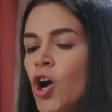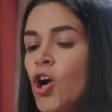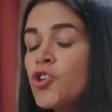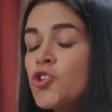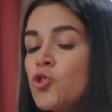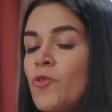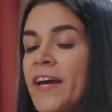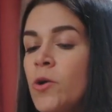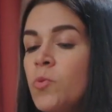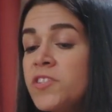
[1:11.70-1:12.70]
Her
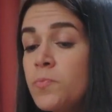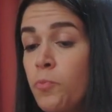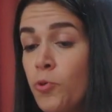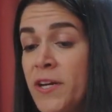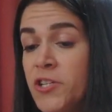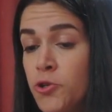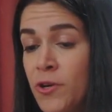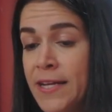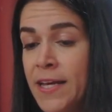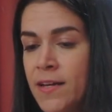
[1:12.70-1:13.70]
trick was pre
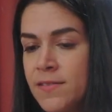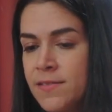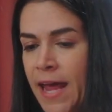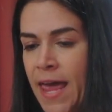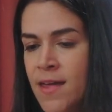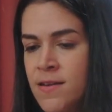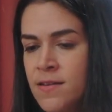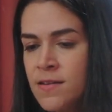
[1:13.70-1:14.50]
treating a stain?